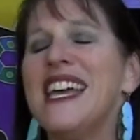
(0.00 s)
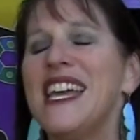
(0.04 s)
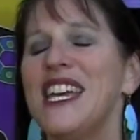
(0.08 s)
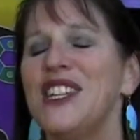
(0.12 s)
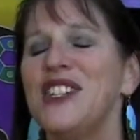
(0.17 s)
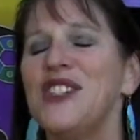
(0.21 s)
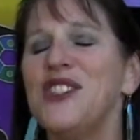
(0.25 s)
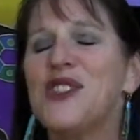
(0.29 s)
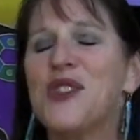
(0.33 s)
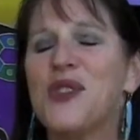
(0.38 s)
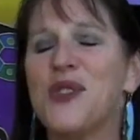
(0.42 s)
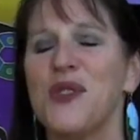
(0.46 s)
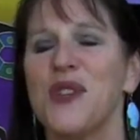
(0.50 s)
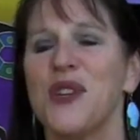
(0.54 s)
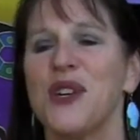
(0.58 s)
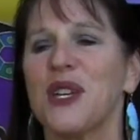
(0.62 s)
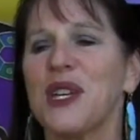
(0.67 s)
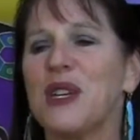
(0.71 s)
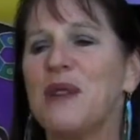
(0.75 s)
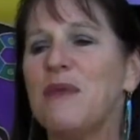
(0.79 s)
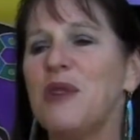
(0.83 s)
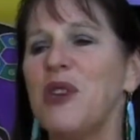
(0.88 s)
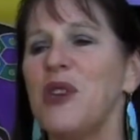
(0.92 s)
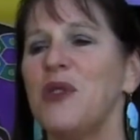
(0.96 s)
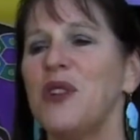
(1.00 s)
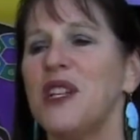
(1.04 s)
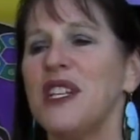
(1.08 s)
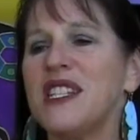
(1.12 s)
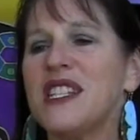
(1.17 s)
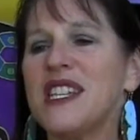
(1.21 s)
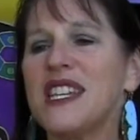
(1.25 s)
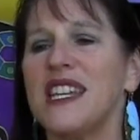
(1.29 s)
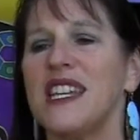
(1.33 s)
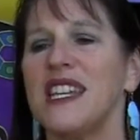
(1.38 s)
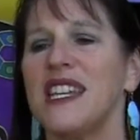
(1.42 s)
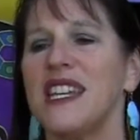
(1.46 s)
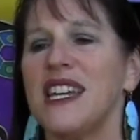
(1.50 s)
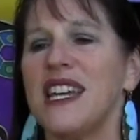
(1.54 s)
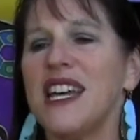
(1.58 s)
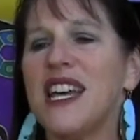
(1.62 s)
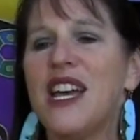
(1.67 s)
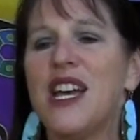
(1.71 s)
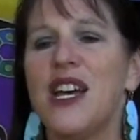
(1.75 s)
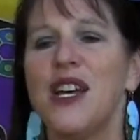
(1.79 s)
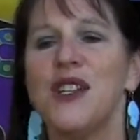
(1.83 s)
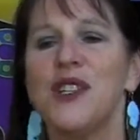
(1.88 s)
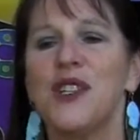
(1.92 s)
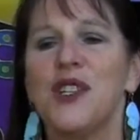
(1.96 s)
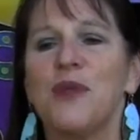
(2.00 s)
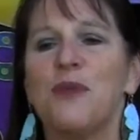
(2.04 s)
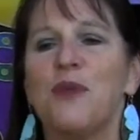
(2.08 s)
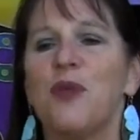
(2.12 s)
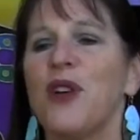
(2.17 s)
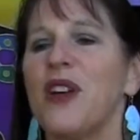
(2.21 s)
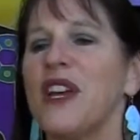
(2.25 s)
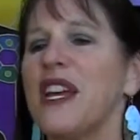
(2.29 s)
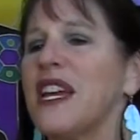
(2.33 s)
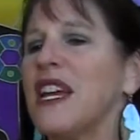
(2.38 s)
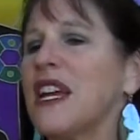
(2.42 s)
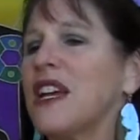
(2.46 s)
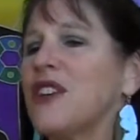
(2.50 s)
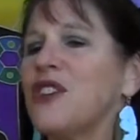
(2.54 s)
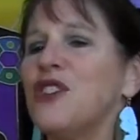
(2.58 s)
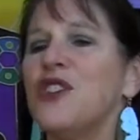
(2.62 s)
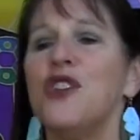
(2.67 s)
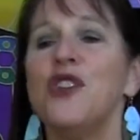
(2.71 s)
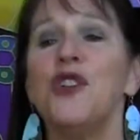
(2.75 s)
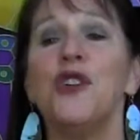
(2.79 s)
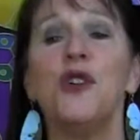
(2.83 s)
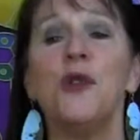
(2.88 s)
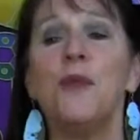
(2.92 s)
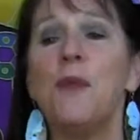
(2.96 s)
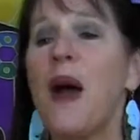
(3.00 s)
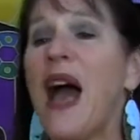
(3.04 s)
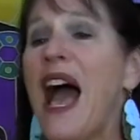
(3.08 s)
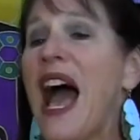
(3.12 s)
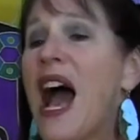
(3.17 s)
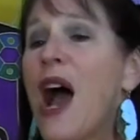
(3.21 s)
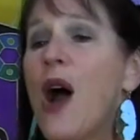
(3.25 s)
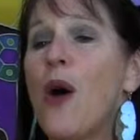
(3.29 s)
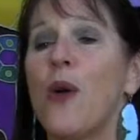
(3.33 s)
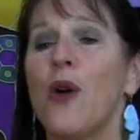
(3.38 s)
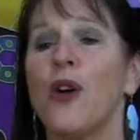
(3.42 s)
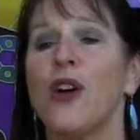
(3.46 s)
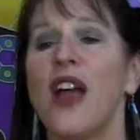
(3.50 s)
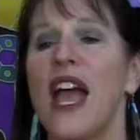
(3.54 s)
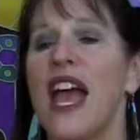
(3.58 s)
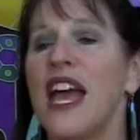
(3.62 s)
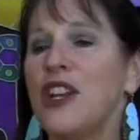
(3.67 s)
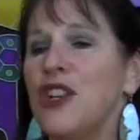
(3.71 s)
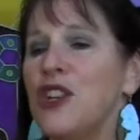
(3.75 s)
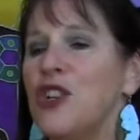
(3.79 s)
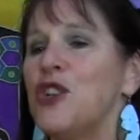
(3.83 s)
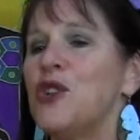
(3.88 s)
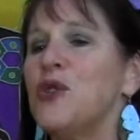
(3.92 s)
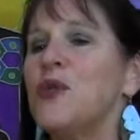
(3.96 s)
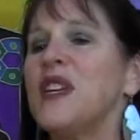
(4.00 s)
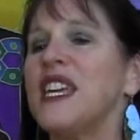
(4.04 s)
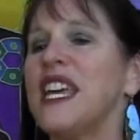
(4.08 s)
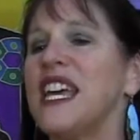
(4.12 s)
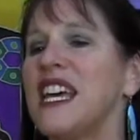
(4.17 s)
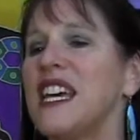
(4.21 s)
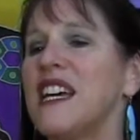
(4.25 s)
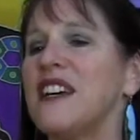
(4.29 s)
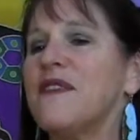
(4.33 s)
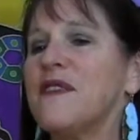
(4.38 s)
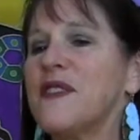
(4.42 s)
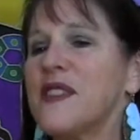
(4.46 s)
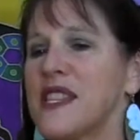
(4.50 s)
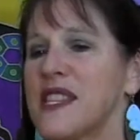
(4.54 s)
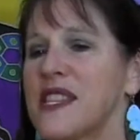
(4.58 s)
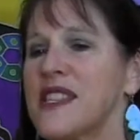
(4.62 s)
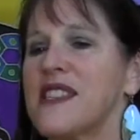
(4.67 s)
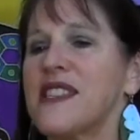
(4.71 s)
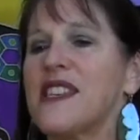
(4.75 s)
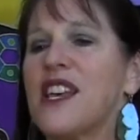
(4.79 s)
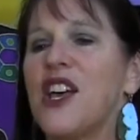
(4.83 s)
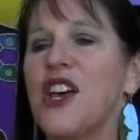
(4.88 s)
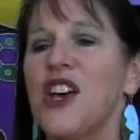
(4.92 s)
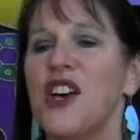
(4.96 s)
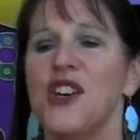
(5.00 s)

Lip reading: into the community to bring new power and new gifts